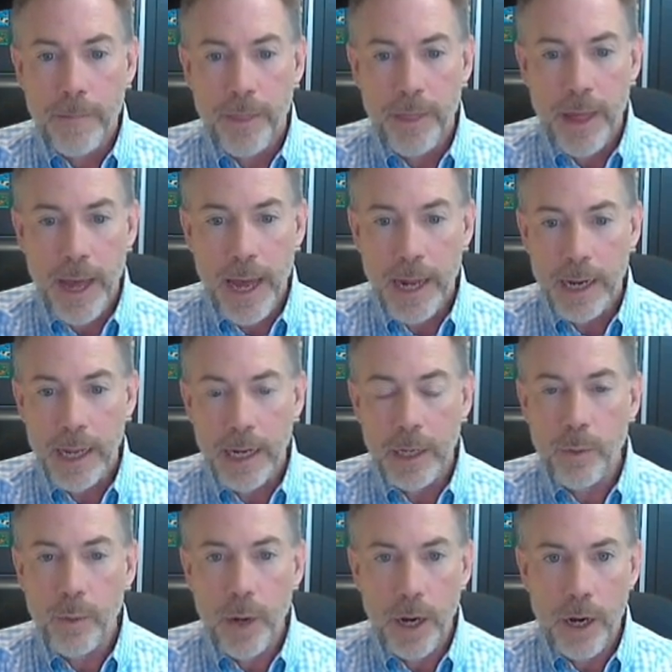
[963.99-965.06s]
that
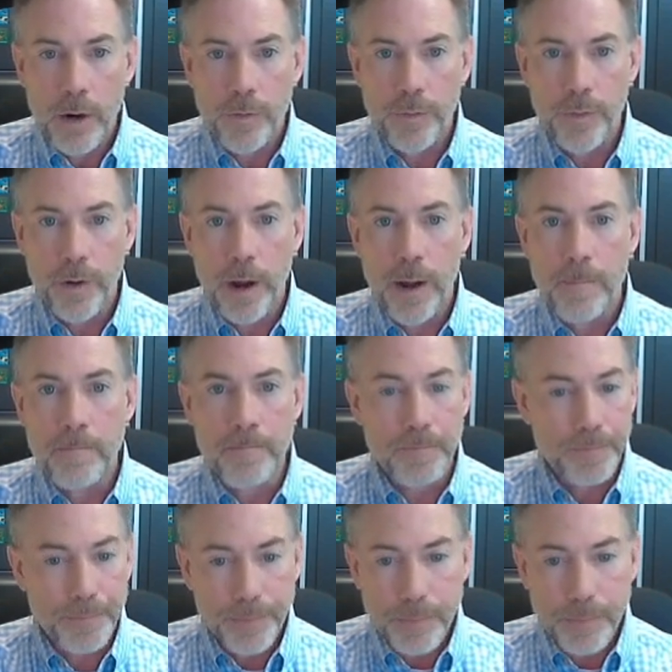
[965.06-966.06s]
anywhere from